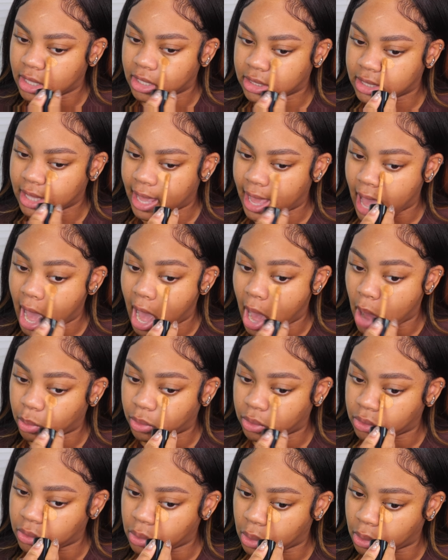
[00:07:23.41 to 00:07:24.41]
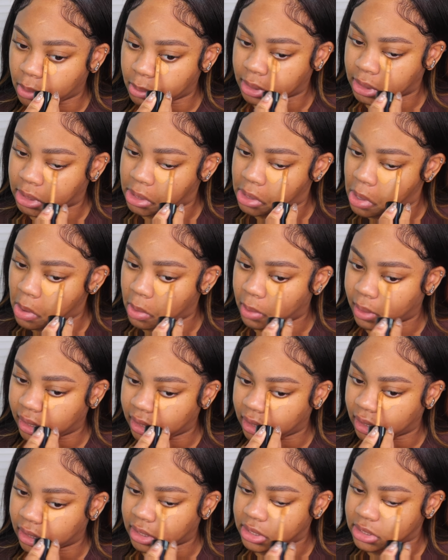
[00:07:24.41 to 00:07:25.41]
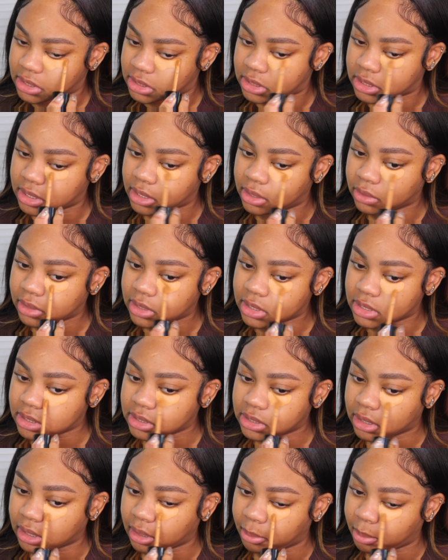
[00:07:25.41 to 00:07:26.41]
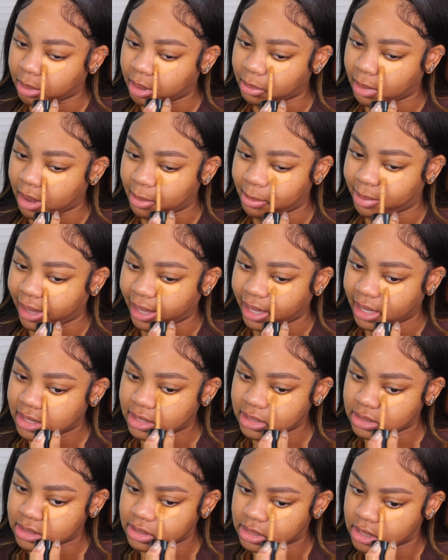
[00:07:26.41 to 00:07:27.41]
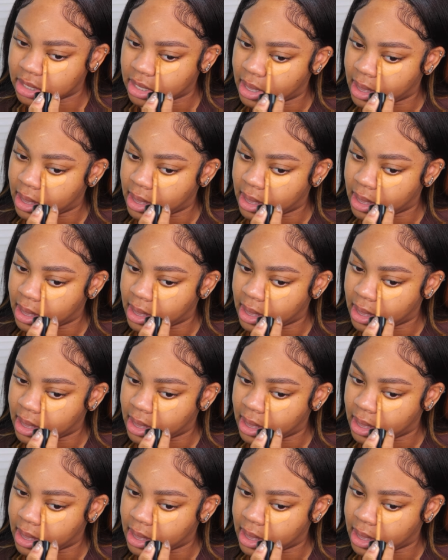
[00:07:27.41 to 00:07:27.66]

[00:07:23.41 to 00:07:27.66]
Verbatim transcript: that I would normally go in and conceal. This is going to be my base,